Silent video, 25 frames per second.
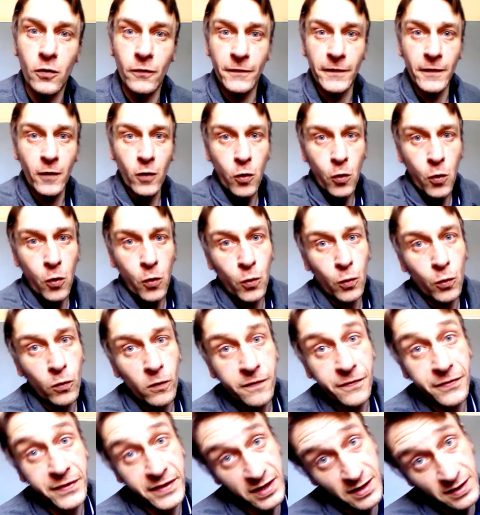The whole
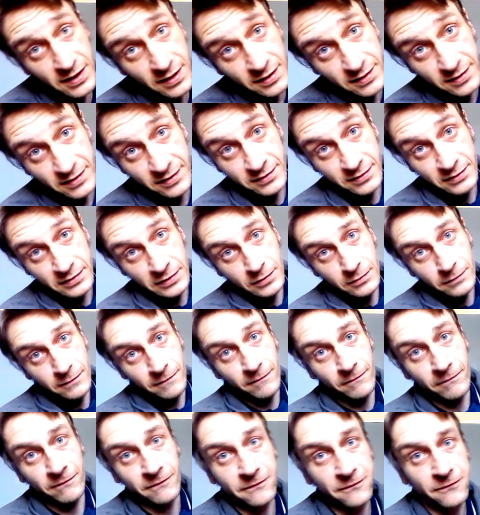thing
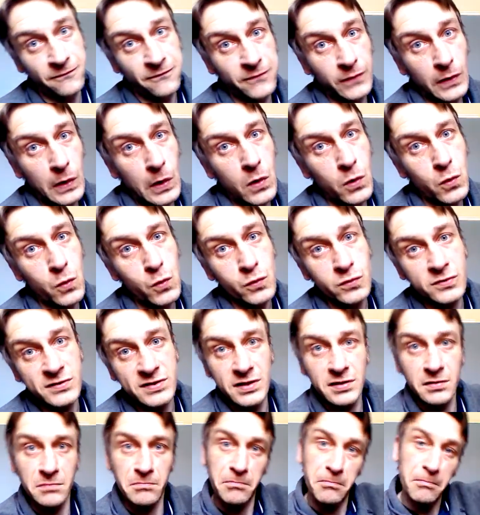flows
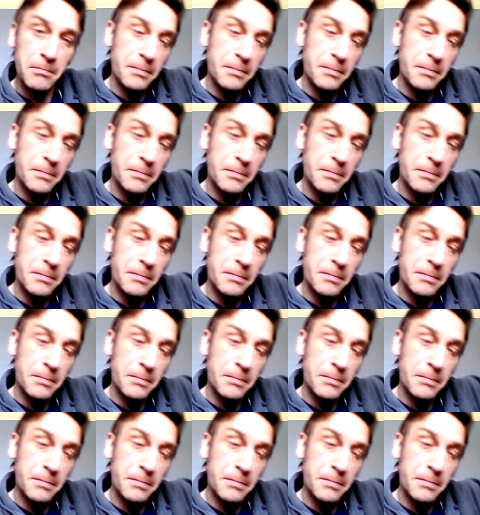in